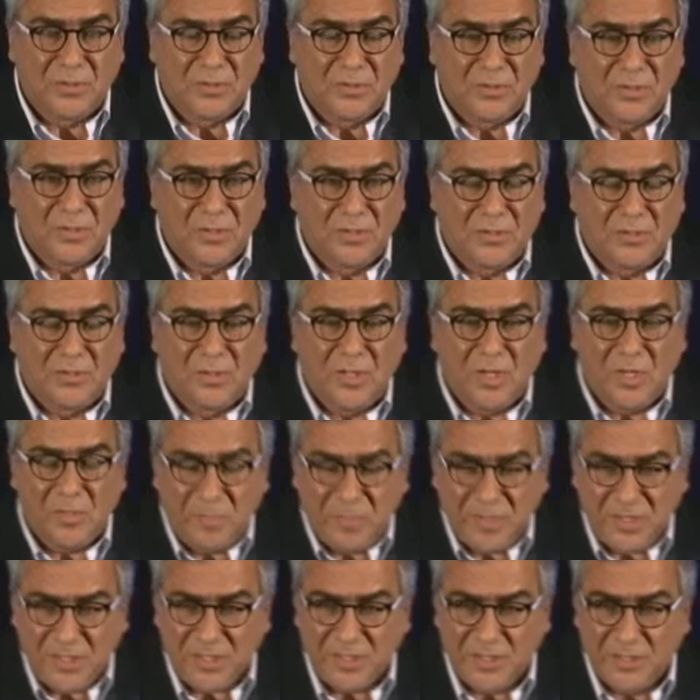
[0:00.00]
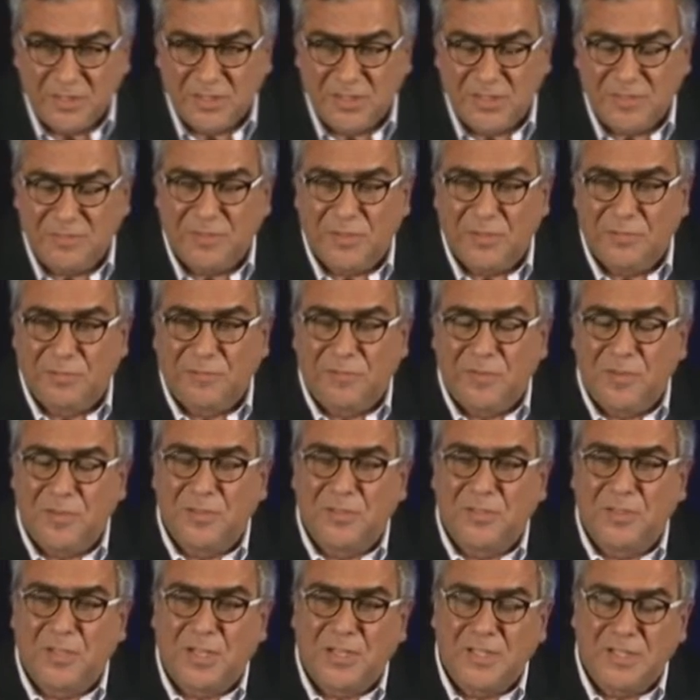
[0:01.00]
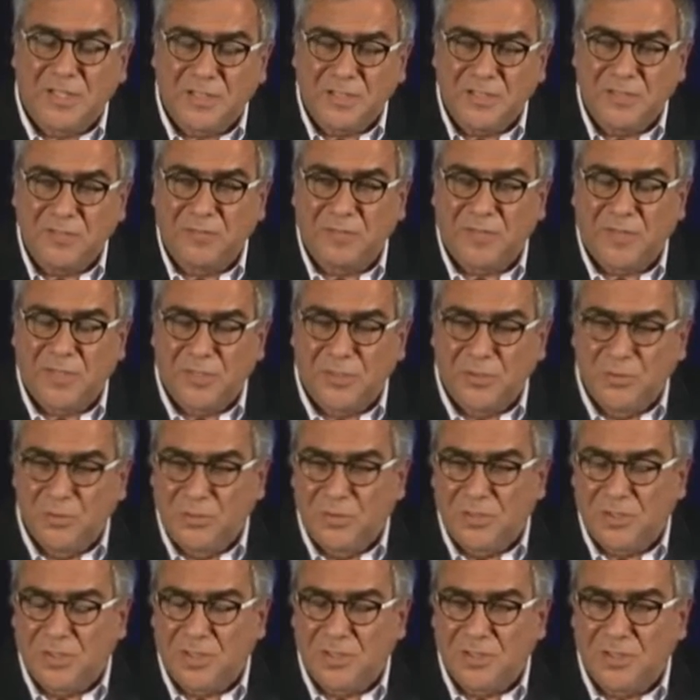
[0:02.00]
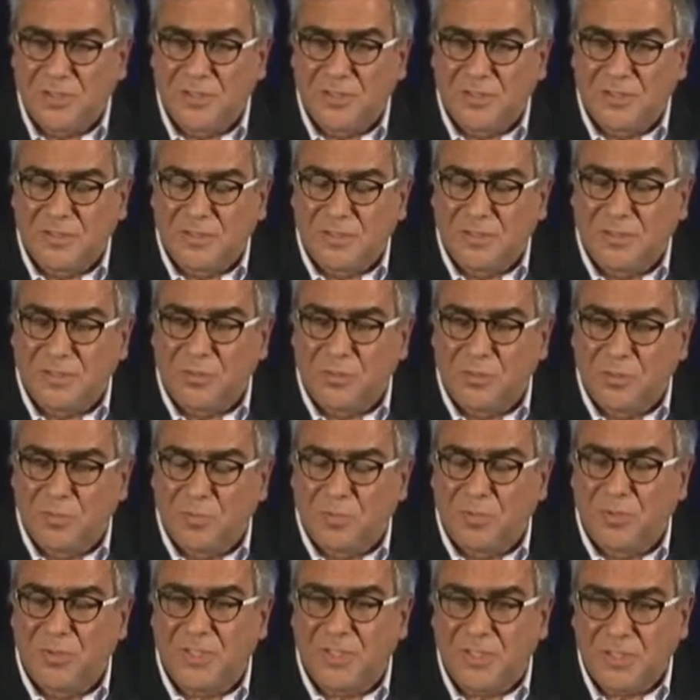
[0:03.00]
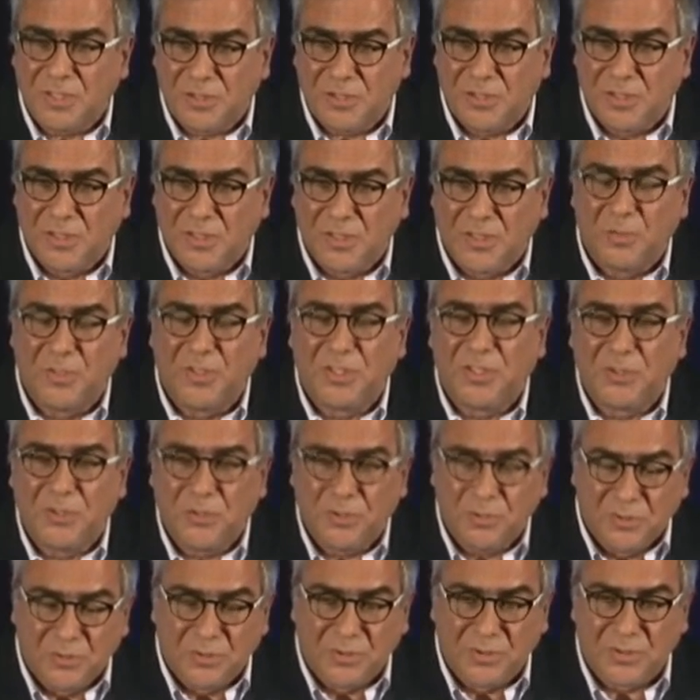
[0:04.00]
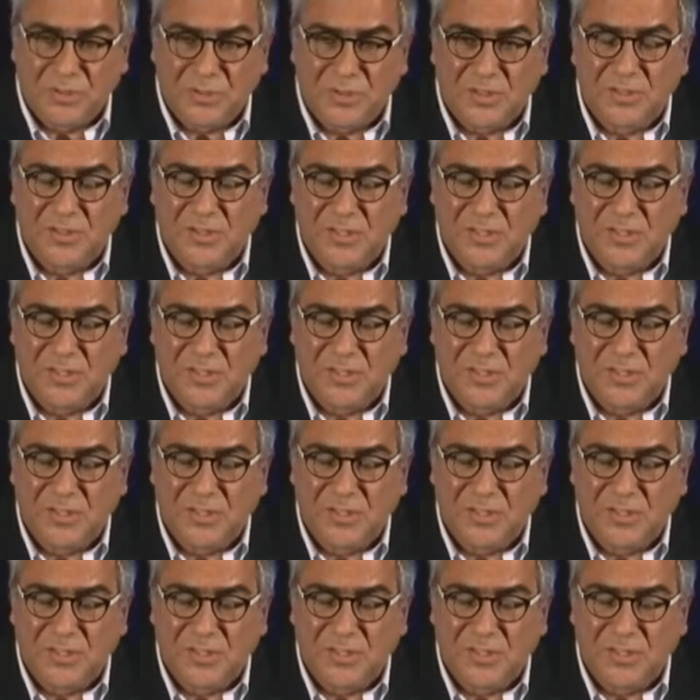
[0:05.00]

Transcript: the companies identified new targets that could potentially reduce